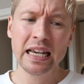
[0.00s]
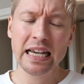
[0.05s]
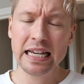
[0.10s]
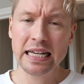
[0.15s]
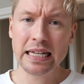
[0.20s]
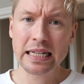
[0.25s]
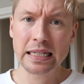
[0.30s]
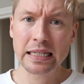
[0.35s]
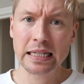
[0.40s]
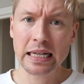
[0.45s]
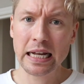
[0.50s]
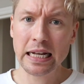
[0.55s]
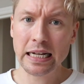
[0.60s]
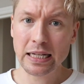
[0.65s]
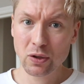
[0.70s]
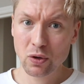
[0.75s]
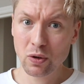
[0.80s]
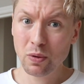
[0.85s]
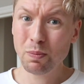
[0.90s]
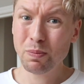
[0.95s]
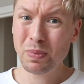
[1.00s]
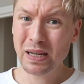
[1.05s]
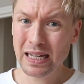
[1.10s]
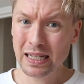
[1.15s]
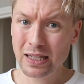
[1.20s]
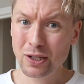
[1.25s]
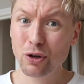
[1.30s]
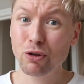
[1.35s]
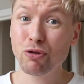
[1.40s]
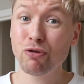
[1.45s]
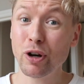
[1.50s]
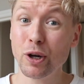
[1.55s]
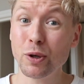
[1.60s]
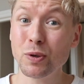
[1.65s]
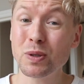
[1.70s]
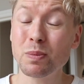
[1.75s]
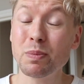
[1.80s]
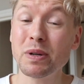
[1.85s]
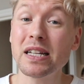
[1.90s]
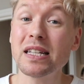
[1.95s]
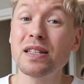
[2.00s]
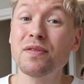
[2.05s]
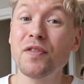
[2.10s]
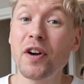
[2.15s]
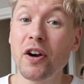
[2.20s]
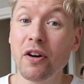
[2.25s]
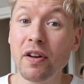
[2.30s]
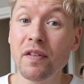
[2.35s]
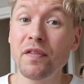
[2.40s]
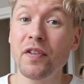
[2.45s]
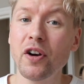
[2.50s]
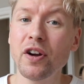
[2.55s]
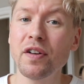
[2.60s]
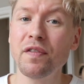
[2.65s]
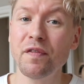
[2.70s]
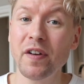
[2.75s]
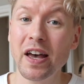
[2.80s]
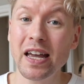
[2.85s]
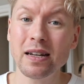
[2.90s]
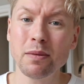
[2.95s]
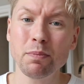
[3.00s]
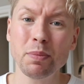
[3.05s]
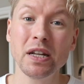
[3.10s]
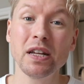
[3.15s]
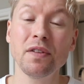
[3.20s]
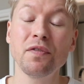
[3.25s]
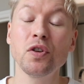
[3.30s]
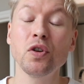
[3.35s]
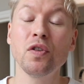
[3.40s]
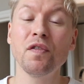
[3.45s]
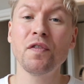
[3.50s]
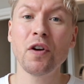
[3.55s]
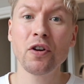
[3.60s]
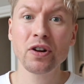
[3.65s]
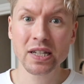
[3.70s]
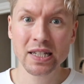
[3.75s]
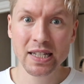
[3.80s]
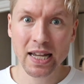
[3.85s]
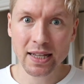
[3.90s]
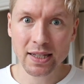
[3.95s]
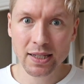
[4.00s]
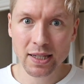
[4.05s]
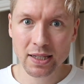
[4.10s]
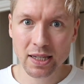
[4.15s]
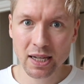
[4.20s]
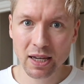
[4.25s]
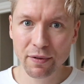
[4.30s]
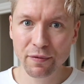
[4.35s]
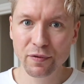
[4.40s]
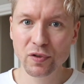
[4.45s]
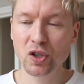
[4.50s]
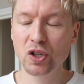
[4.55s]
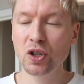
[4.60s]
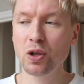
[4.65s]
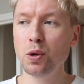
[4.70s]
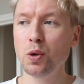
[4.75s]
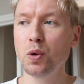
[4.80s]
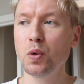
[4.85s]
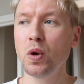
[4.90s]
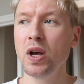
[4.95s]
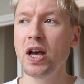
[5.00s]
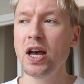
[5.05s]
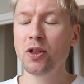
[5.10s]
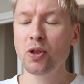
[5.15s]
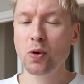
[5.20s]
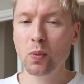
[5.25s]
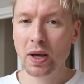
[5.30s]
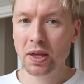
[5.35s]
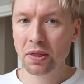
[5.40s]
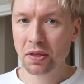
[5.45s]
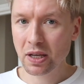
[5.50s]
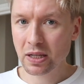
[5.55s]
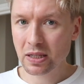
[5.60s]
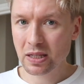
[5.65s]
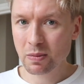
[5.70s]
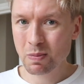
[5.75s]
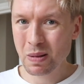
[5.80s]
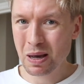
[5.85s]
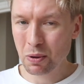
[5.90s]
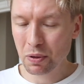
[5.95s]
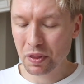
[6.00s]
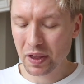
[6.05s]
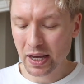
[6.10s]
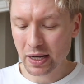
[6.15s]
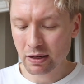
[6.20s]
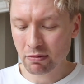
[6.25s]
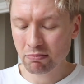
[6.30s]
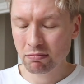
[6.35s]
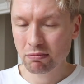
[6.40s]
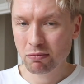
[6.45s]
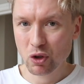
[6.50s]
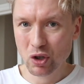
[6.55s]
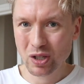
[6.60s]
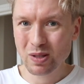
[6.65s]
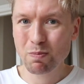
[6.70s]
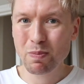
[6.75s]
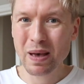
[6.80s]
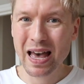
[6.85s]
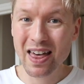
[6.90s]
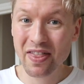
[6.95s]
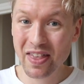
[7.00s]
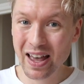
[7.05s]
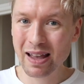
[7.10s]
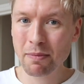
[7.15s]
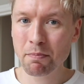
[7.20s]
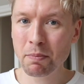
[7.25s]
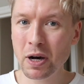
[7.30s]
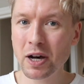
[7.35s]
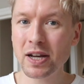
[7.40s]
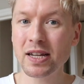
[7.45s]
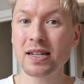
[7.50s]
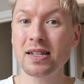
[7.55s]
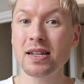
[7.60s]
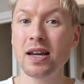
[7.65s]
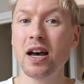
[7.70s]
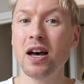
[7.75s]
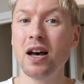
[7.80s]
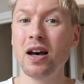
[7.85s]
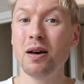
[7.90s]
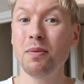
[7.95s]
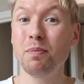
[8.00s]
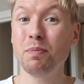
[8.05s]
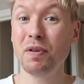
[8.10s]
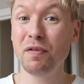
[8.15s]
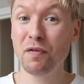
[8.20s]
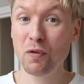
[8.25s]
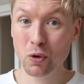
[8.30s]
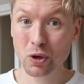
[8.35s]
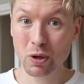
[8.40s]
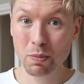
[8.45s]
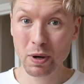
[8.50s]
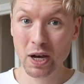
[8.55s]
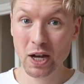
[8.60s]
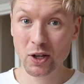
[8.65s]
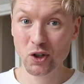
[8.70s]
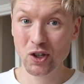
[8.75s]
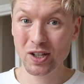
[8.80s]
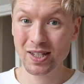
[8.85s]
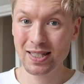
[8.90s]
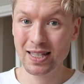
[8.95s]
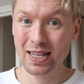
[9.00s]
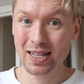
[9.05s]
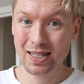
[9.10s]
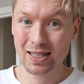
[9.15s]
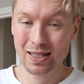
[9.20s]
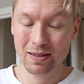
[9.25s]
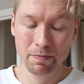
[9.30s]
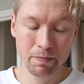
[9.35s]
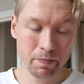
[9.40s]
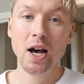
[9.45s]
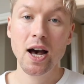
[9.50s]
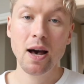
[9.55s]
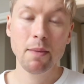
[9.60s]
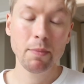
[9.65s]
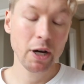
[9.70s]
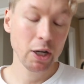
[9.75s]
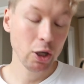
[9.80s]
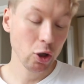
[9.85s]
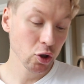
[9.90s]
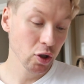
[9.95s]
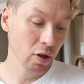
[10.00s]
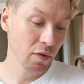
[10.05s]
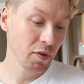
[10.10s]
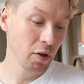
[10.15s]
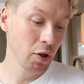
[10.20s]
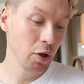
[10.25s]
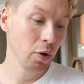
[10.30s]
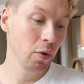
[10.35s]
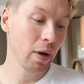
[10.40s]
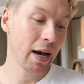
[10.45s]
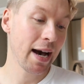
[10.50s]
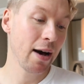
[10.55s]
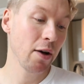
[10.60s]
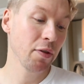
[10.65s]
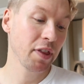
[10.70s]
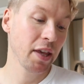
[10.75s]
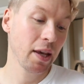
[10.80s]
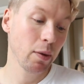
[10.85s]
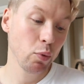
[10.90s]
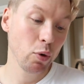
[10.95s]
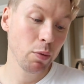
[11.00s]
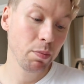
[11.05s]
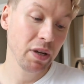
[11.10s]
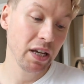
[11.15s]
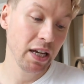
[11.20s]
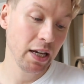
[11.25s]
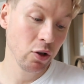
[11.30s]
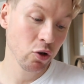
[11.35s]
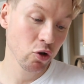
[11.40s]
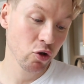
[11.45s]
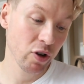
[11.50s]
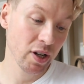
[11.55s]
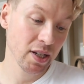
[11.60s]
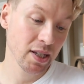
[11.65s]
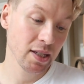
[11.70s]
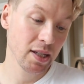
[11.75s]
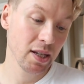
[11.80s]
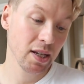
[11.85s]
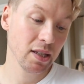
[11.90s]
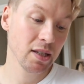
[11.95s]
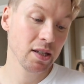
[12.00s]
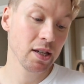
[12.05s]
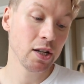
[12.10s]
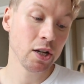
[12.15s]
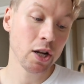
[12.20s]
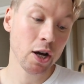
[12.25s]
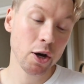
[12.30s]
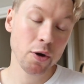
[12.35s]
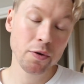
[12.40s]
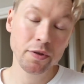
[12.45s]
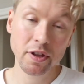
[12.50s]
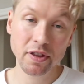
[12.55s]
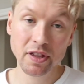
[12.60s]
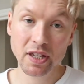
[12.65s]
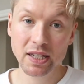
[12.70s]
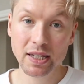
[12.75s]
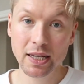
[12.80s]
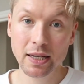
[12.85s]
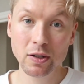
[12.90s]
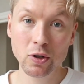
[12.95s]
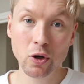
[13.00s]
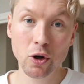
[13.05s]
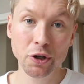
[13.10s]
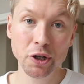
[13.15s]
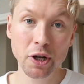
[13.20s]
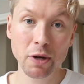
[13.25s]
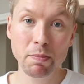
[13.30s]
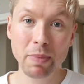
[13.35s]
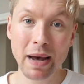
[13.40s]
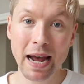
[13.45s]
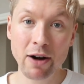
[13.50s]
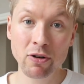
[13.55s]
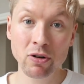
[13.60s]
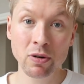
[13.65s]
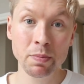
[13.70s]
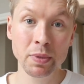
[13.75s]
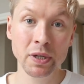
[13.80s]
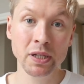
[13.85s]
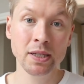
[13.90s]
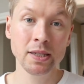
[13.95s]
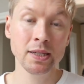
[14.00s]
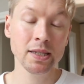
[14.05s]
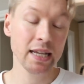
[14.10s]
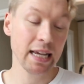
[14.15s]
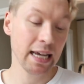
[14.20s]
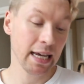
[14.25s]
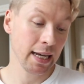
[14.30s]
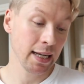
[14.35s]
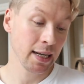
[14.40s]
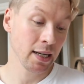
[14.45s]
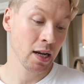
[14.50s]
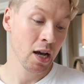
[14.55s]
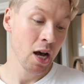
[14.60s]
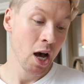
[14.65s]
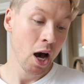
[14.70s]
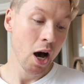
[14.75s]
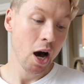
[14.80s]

is a little bit gross, but it's very, very faint. But if you're very sensitive to the way things smell, then just bear that in mind before you purchase this. A lot of you out there will be interested to know that this has got no parabens in.